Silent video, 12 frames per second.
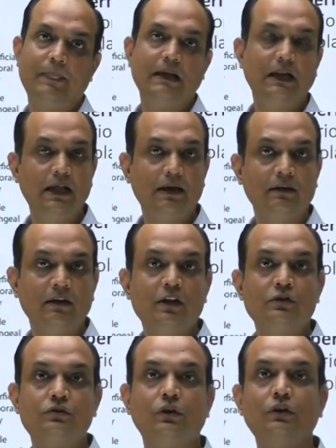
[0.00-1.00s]

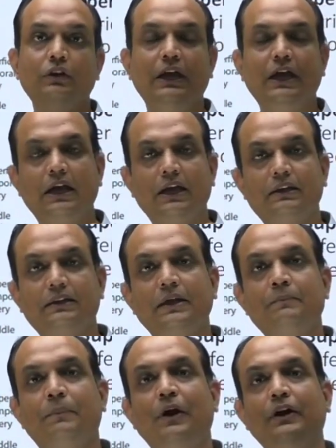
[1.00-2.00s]
Clear? So here the
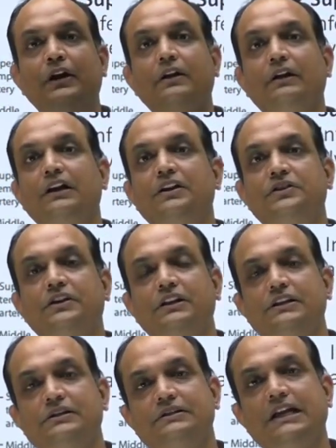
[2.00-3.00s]
important relation
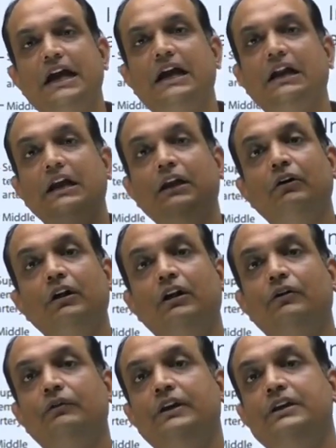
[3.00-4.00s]
is that lingual
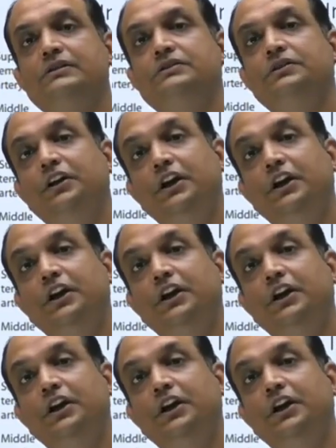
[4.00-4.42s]
nerve is